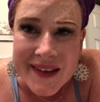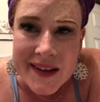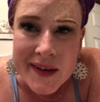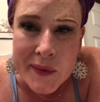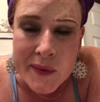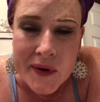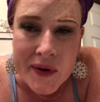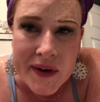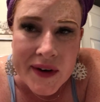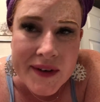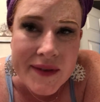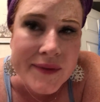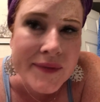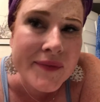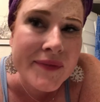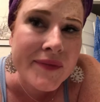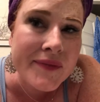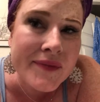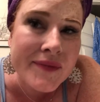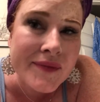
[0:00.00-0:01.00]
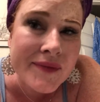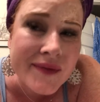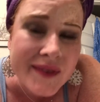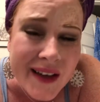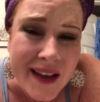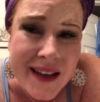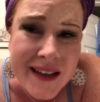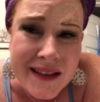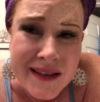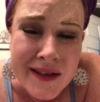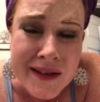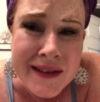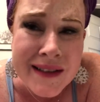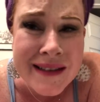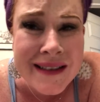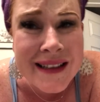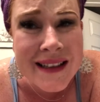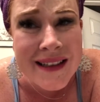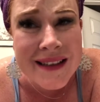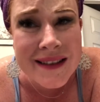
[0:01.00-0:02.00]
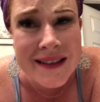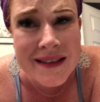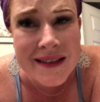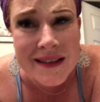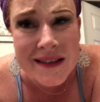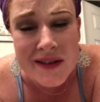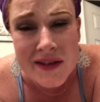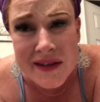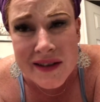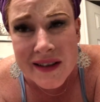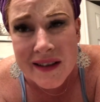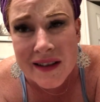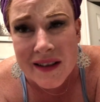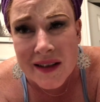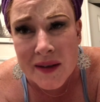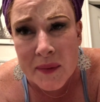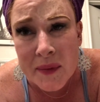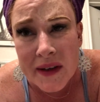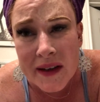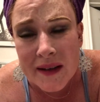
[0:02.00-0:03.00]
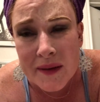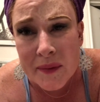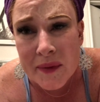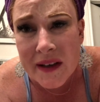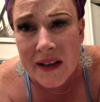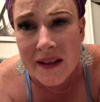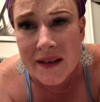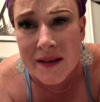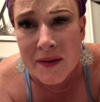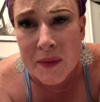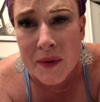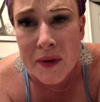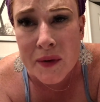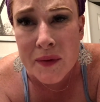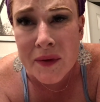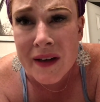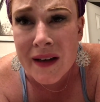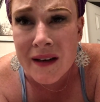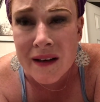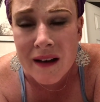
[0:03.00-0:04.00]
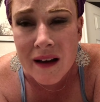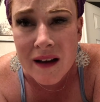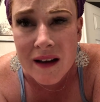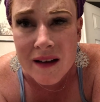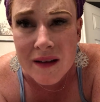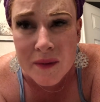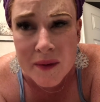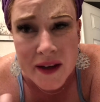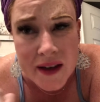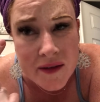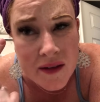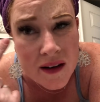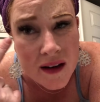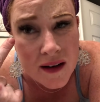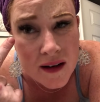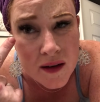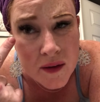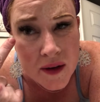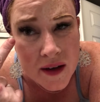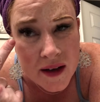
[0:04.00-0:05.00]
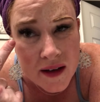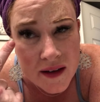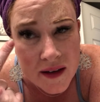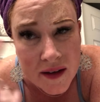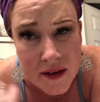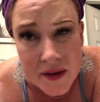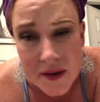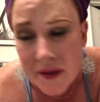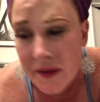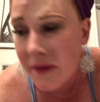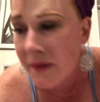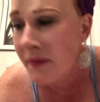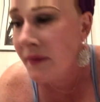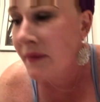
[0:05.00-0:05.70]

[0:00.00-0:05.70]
Here we are. Yeah, it's just a tint. It's just a little bit because we don't need a lot. We have a lot going on here.